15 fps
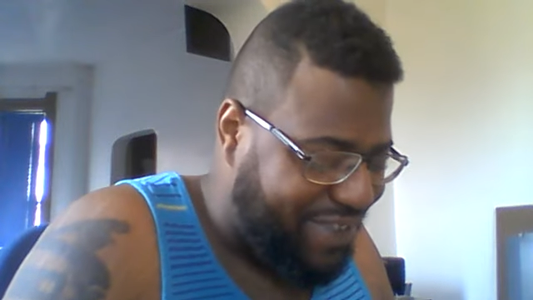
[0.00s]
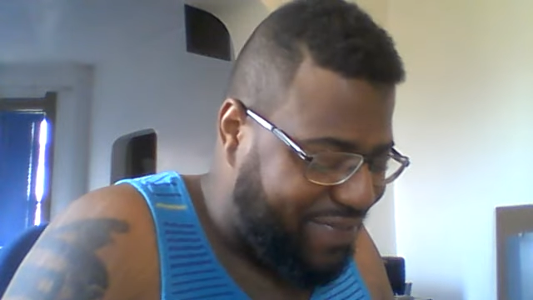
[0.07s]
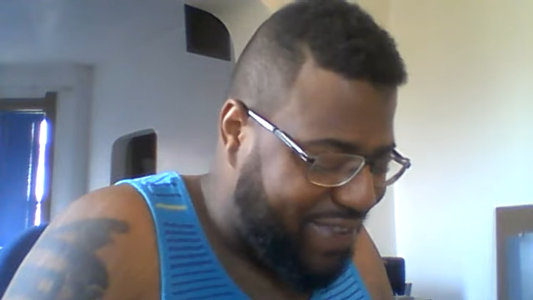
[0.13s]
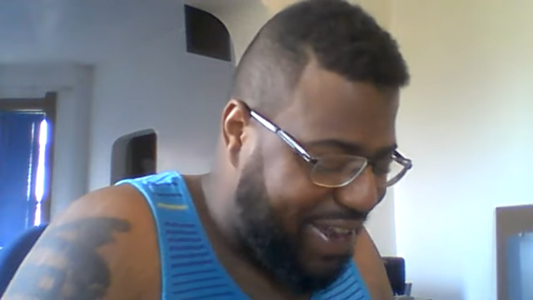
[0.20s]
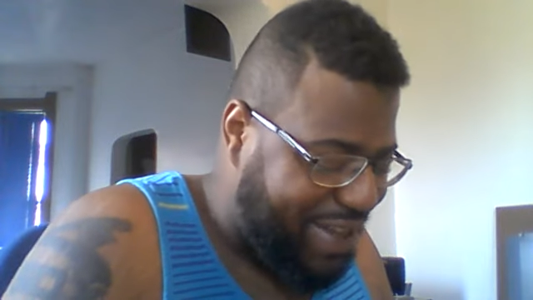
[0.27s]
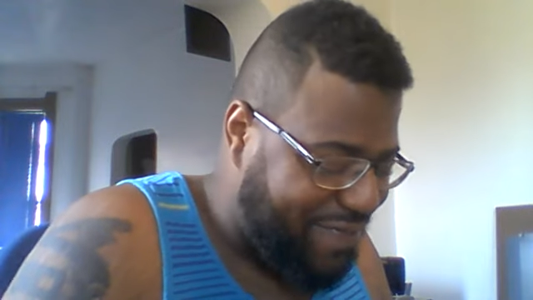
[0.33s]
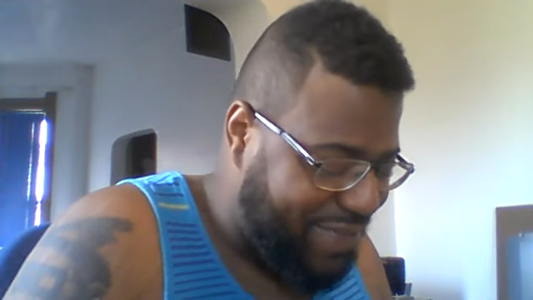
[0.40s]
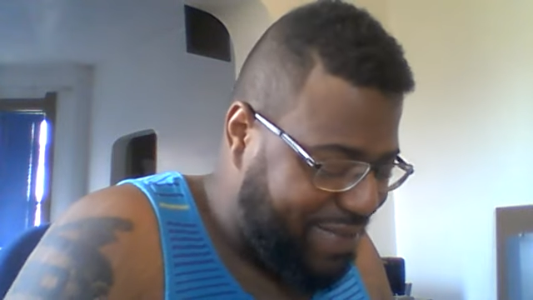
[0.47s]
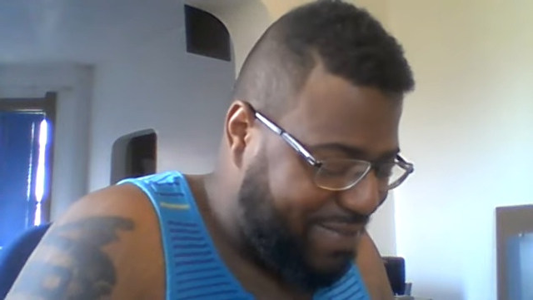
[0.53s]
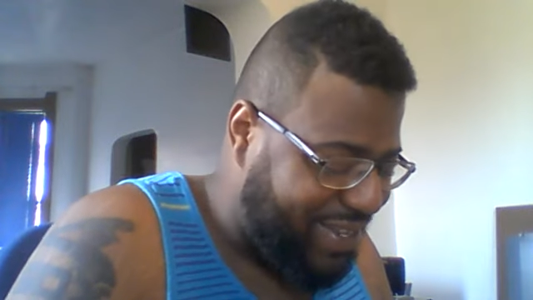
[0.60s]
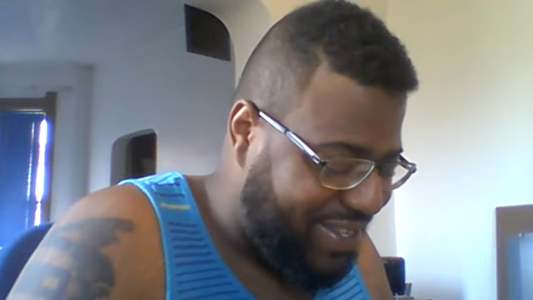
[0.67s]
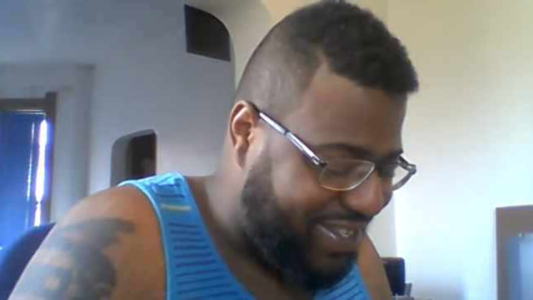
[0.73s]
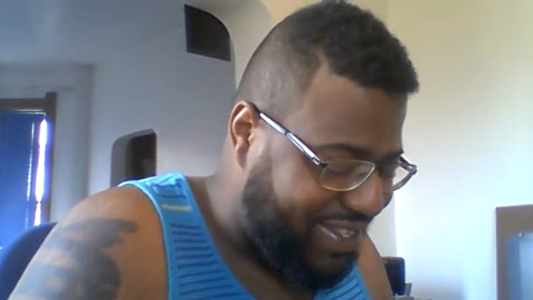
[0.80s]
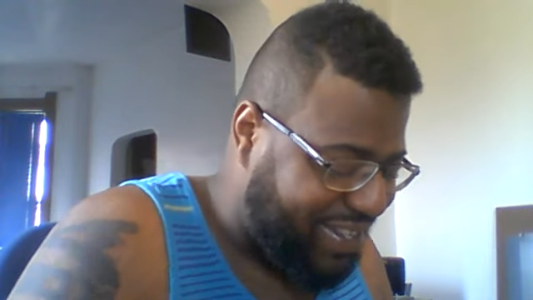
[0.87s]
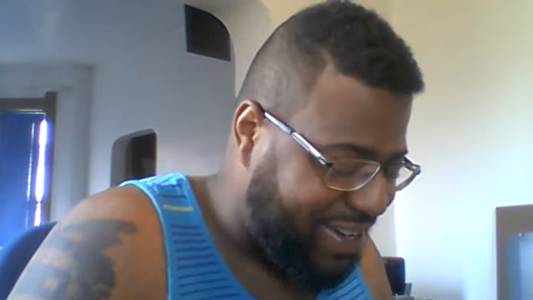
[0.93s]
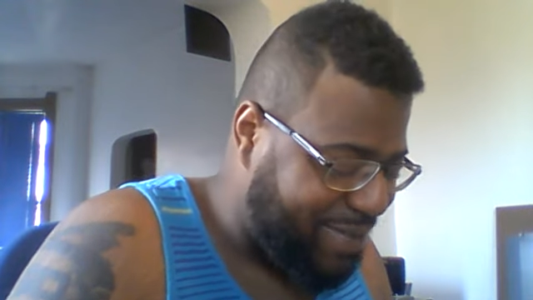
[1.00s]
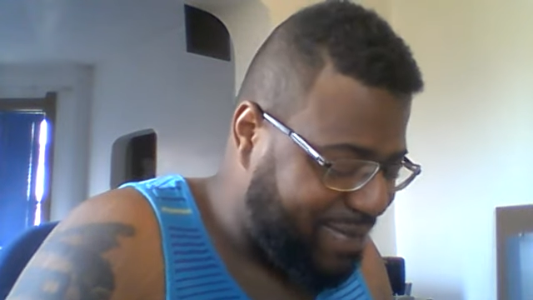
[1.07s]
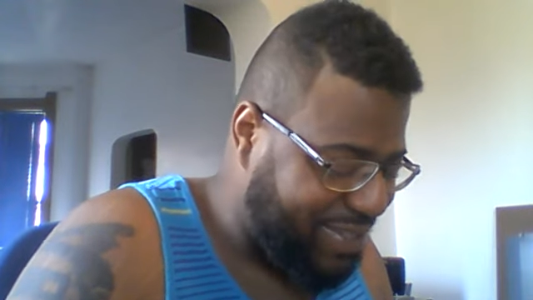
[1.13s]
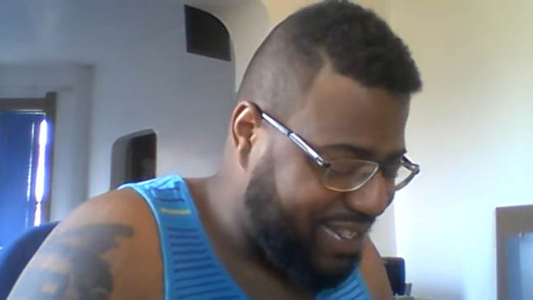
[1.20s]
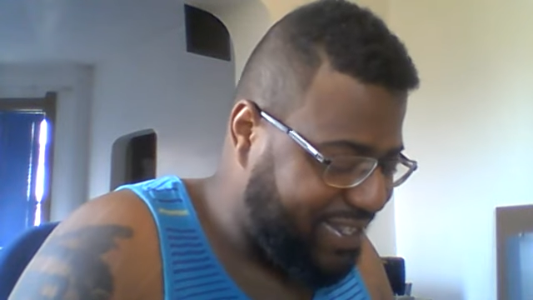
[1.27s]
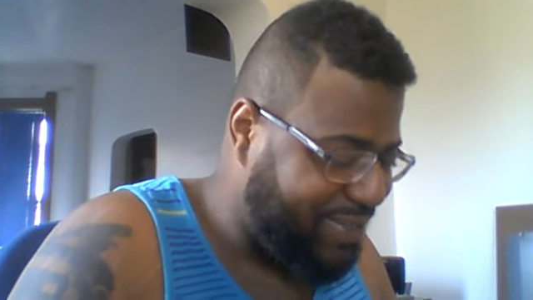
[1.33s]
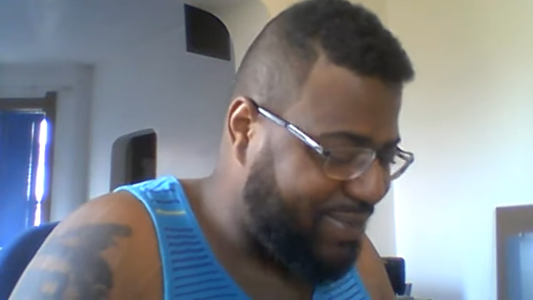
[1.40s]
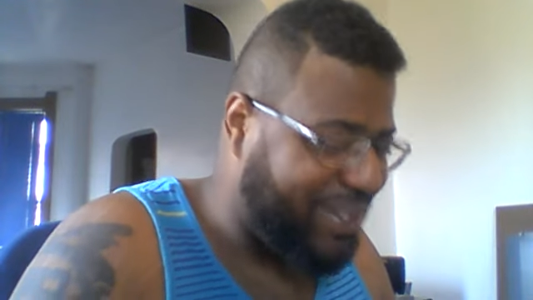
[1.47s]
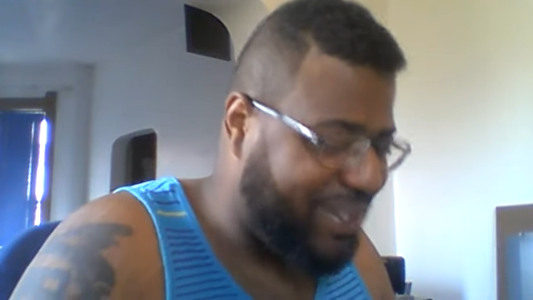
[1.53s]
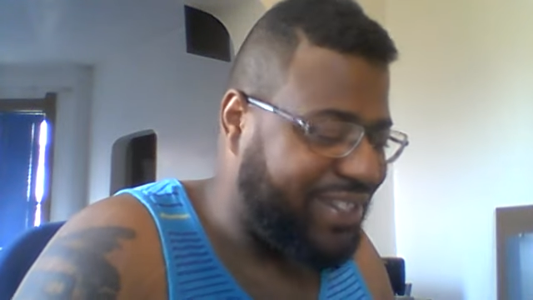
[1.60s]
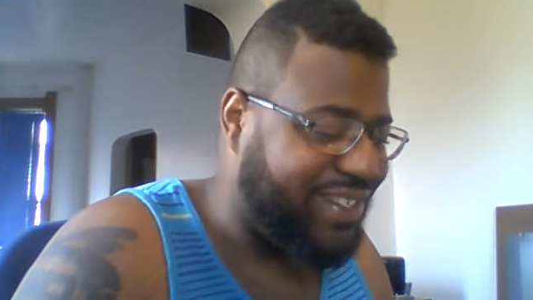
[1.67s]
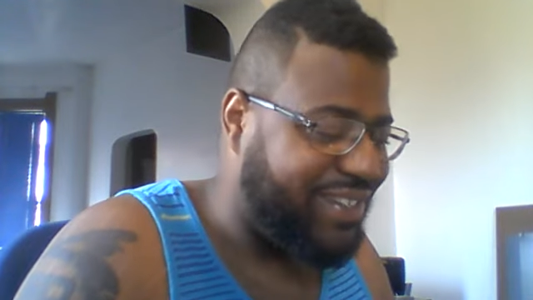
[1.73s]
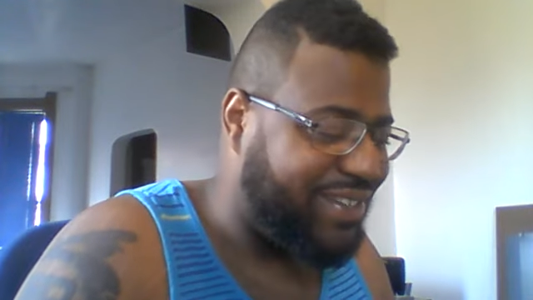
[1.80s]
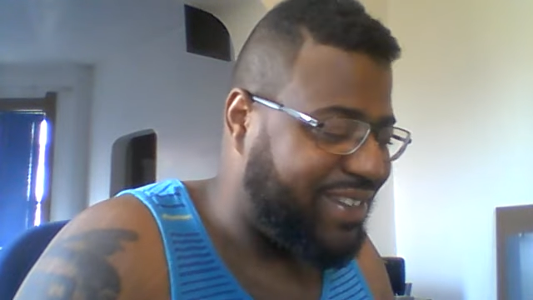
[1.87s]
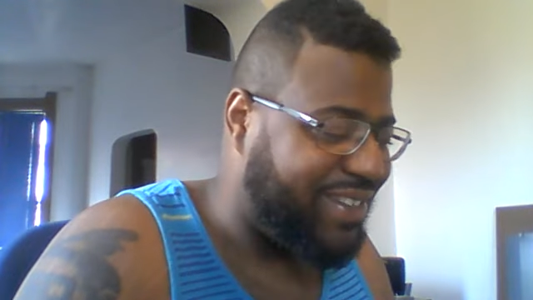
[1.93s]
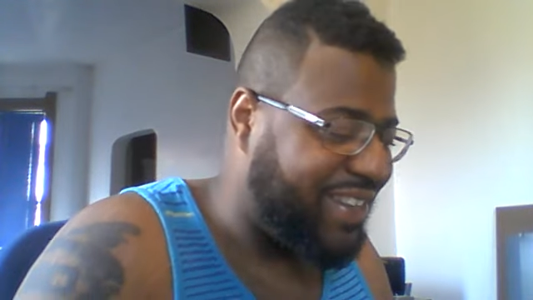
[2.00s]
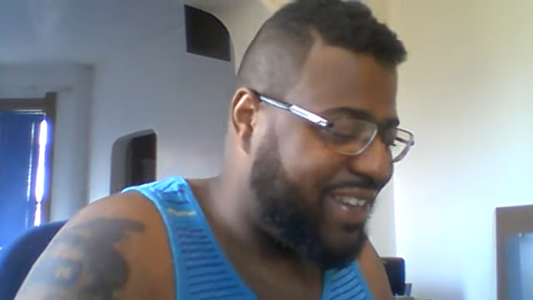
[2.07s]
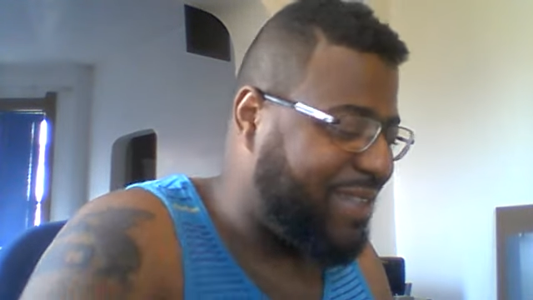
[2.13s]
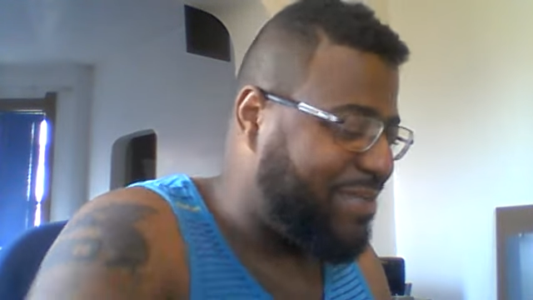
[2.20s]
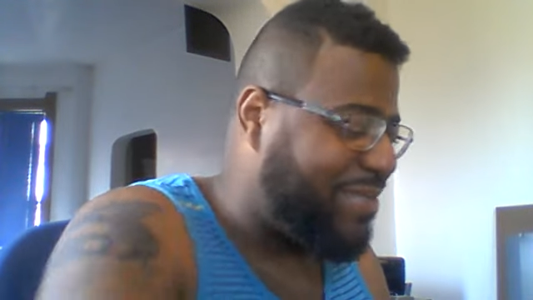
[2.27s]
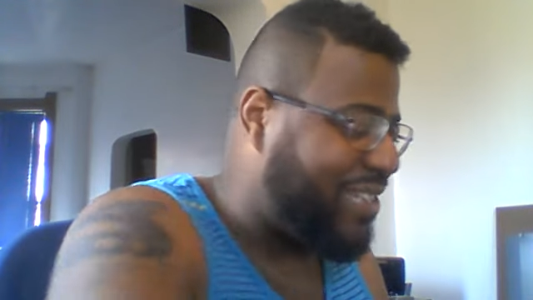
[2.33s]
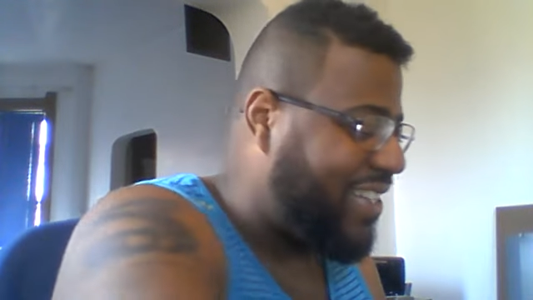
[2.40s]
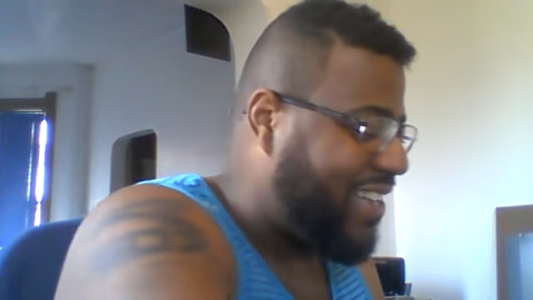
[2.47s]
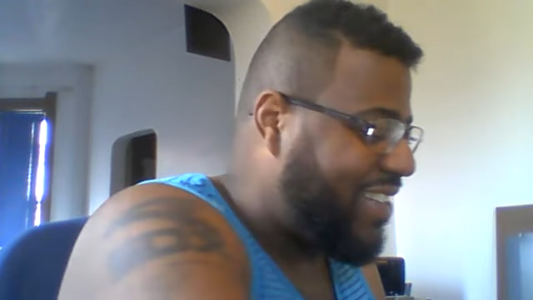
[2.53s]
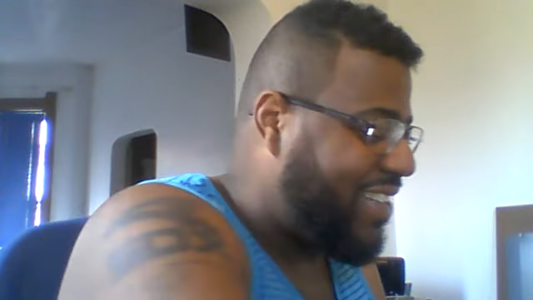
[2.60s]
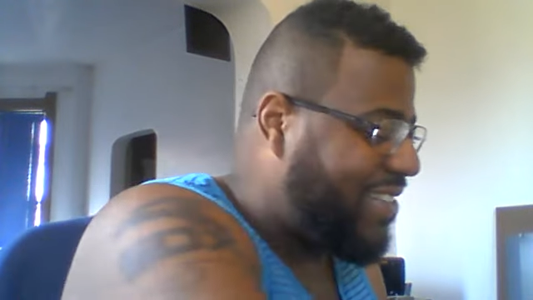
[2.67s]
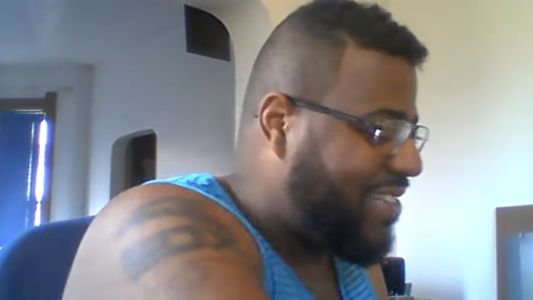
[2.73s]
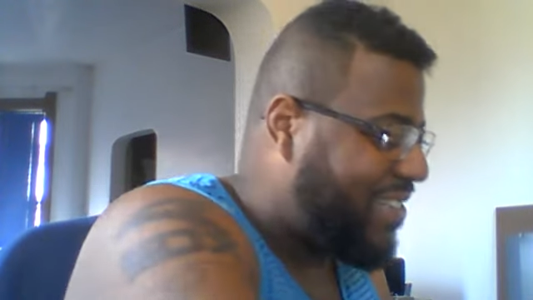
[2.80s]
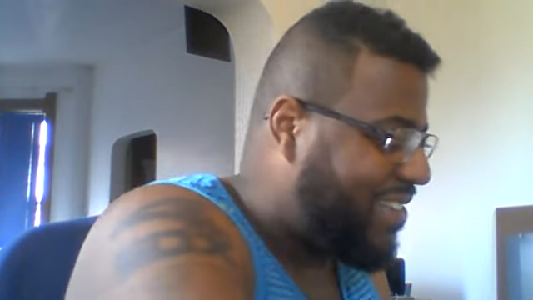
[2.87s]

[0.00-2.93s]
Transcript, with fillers: Divine Feminine's karmic situation. You know what I'm saying?